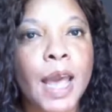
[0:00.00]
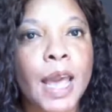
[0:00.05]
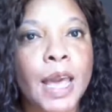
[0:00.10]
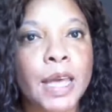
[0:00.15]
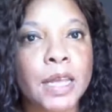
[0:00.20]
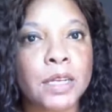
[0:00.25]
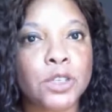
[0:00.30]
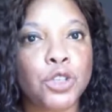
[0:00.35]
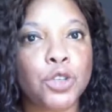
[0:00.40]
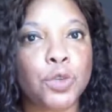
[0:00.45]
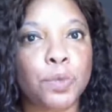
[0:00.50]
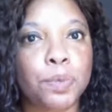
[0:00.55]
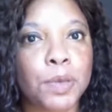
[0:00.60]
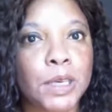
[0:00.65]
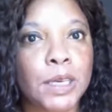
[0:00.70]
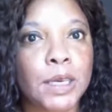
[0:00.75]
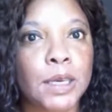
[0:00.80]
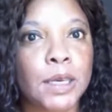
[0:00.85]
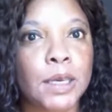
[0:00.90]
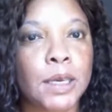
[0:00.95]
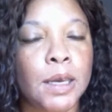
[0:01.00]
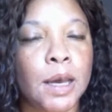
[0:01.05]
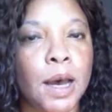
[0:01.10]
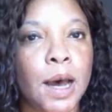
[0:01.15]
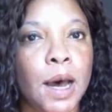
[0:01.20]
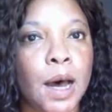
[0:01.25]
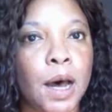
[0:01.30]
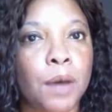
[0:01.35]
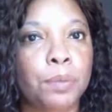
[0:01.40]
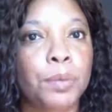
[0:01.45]
And to be
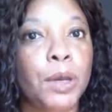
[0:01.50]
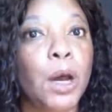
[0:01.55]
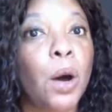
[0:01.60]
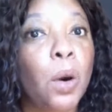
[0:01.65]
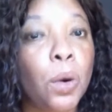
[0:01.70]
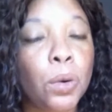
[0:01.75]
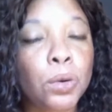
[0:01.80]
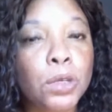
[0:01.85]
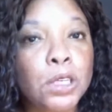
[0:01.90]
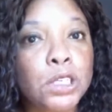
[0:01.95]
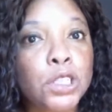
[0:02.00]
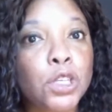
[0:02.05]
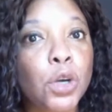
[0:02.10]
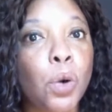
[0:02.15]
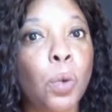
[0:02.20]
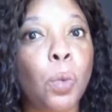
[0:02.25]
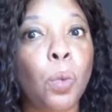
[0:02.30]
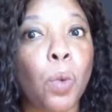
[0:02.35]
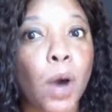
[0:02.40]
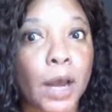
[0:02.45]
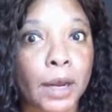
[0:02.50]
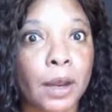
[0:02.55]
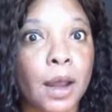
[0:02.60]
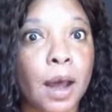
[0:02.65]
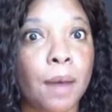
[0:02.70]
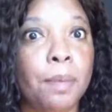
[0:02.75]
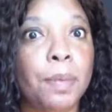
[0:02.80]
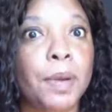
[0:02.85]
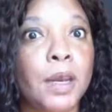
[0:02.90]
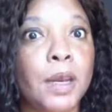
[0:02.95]
beholden to one
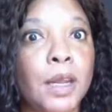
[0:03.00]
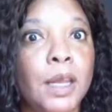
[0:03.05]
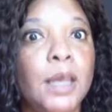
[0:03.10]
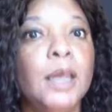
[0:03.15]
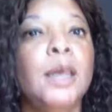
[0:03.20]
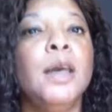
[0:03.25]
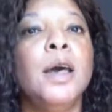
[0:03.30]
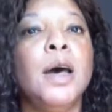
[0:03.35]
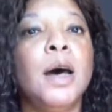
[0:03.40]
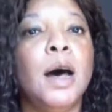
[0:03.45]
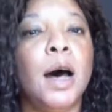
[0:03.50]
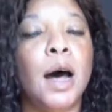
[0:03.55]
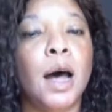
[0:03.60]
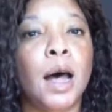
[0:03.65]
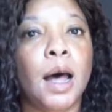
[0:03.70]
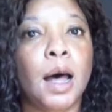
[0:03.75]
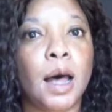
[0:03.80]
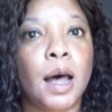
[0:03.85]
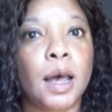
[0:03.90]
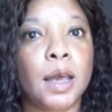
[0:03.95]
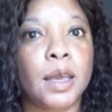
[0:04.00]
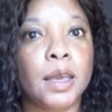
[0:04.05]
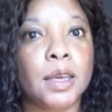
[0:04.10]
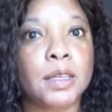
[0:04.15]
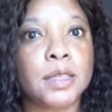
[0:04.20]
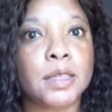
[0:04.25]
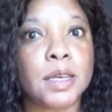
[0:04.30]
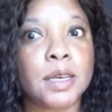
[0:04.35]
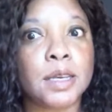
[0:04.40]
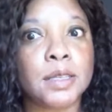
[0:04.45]
company,
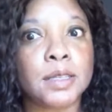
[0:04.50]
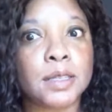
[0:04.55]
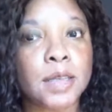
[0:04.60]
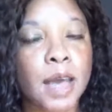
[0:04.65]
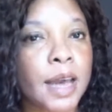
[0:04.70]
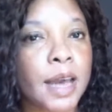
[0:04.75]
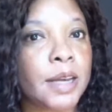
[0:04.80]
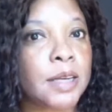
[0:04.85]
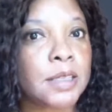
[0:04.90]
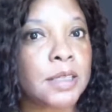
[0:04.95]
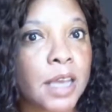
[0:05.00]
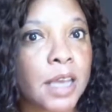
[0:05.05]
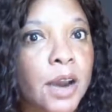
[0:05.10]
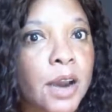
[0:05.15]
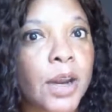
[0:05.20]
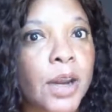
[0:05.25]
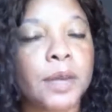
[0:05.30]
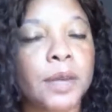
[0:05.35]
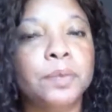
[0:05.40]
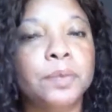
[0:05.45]
it's kind of scary.